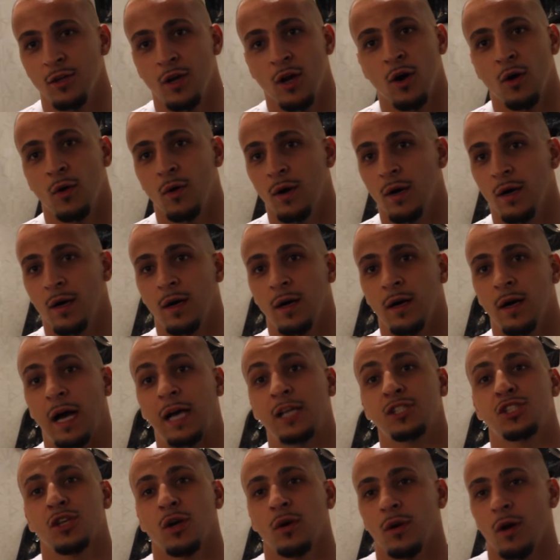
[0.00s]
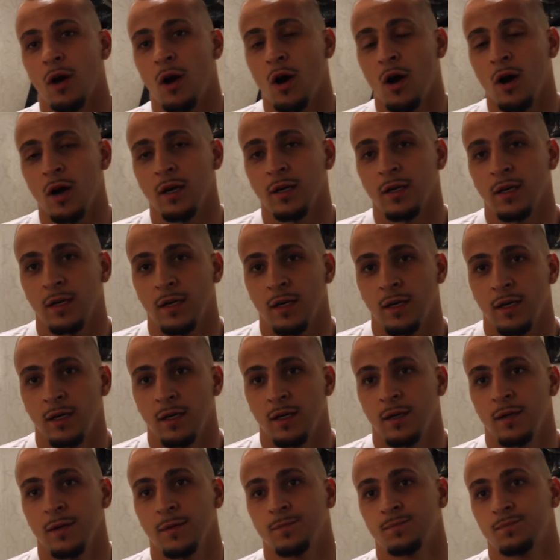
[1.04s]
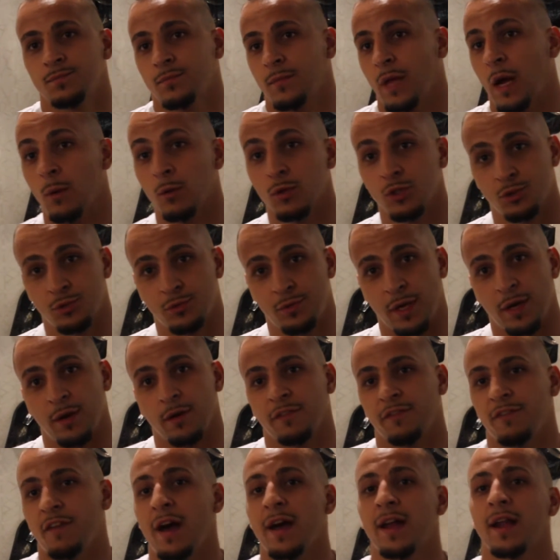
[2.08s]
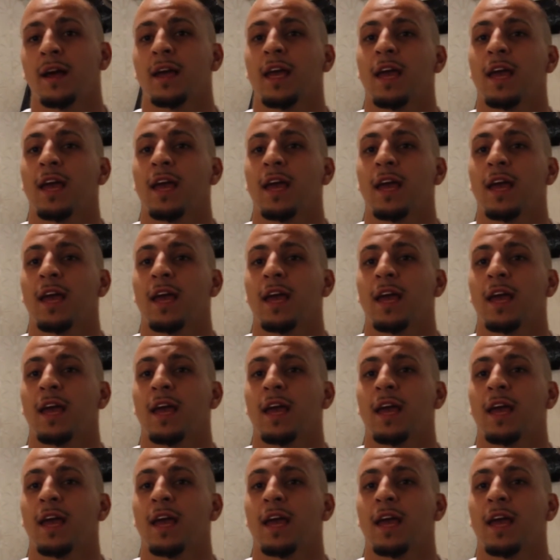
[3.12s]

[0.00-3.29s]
You know, uh, I showed hard. Uh, I was their fight.